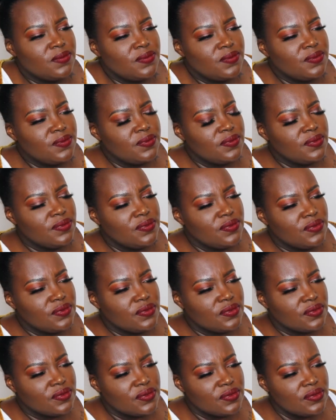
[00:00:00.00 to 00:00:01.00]

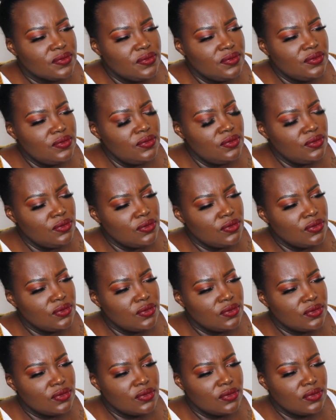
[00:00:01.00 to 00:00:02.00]

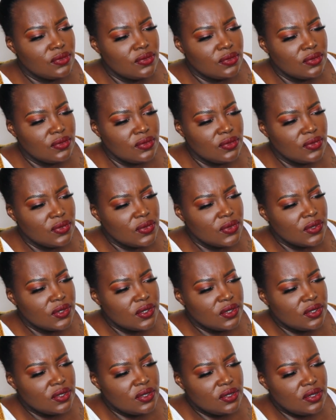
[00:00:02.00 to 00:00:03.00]

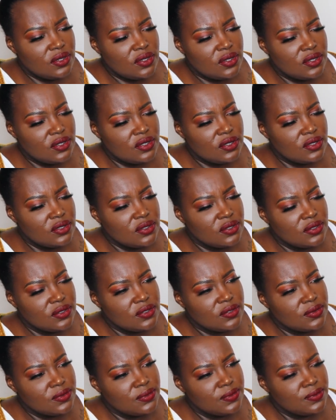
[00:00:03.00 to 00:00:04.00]

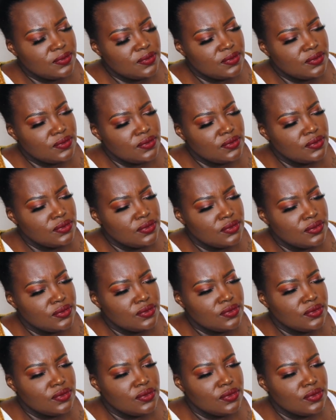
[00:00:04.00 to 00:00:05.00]

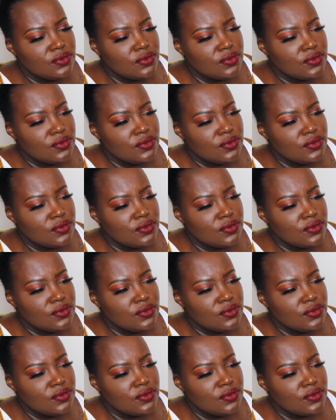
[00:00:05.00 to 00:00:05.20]
This person isn't speaking.